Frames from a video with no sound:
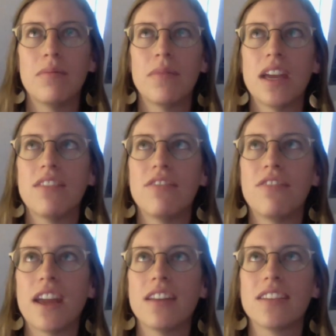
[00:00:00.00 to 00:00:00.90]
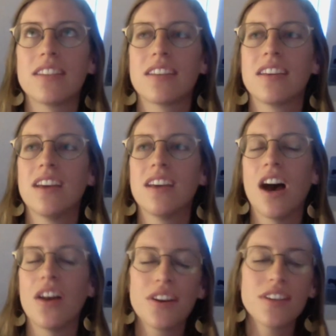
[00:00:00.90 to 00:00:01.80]
invite
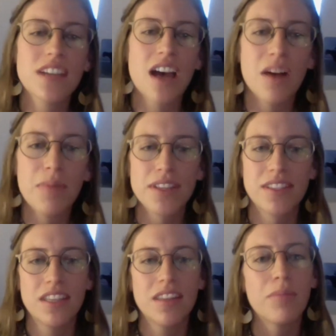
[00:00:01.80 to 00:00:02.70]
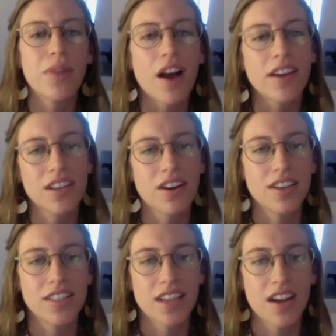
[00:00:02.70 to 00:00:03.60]
others to help us see the blocks in
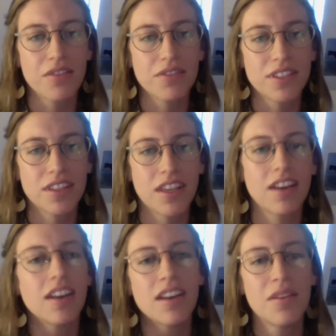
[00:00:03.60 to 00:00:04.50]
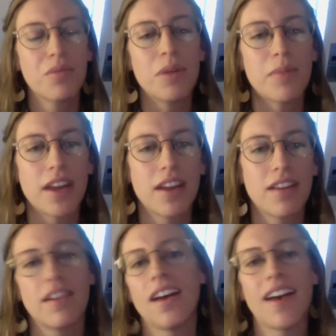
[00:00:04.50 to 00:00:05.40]
ourselves that we might
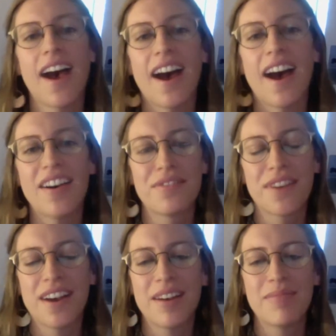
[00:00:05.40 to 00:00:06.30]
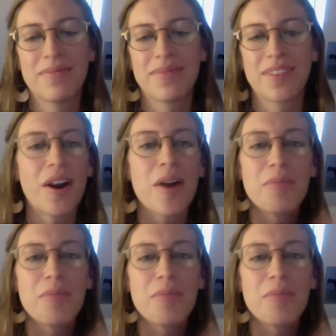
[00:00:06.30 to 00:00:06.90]
have or our